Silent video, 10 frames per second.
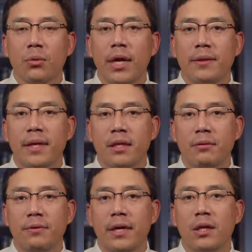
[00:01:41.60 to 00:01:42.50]
we
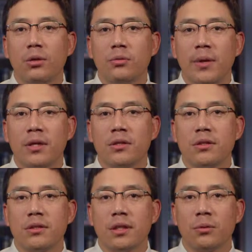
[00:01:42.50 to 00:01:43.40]
identified those
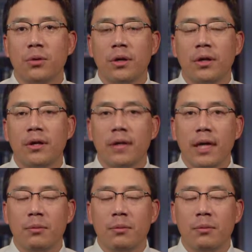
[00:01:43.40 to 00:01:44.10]
patients that were